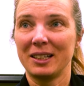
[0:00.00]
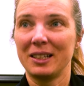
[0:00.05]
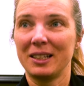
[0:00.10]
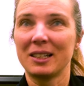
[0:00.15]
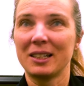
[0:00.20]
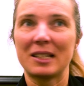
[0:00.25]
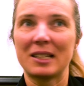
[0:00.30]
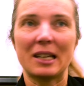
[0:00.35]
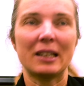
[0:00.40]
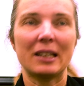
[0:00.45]

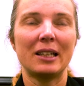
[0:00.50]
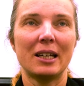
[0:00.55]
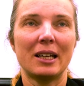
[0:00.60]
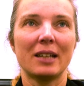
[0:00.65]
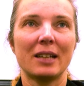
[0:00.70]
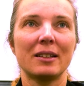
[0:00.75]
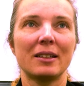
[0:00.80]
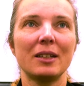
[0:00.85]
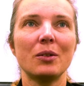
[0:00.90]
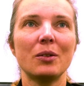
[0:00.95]
Exactly.
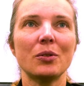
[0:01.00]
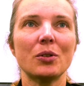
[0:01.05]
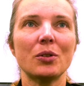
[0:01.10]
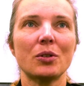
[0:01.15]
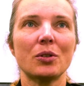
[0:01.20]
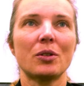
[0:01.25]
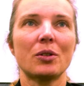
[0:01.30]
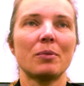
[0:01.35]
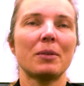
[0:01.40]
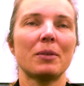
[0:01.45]
And I think
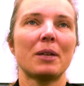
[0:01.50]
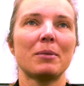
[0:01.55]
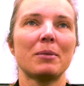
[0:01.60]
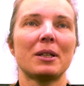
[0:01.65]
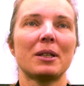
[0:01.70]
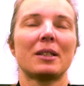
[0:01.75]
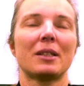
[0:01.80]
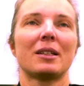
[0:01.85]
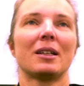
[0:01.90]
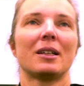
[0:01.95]
also sometimes
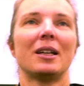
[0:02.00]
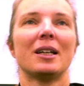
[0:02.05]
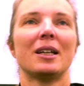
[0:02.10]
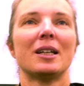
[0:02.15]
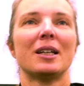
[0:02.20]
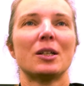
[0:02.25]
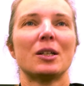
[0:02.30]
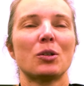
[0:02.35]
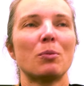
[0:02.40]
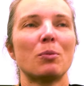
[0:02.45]
at the
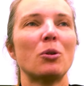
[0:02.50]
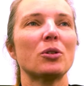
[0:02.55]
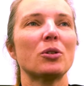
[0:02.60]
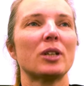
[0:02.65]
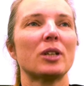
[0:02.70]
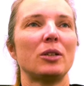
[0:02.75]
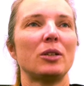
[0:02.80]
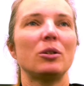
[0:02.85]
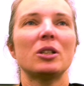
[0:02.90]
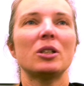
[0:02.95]
small
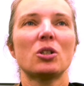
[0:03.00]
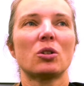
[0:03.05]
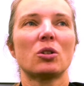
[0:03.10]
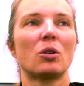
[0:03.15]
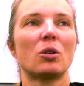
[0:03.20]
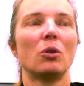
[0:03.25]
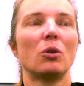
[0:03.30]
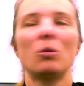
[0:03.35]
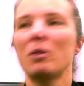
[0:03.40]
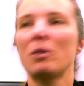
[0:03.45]
scale, you can
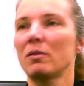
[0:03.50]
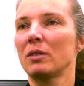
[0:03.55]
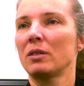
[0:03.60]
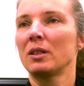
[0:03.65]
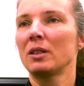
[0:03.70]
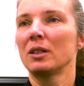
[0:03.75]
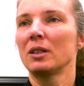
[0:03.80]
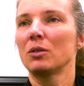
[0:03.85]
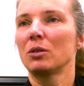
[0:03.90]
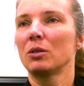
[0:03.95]
just glue
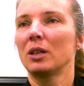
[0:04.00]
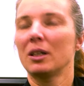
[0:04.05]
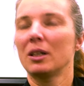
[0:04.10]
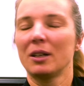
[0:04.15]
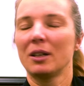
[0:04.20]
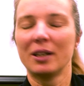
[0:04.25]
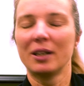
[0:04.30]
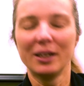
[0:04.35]
everything together,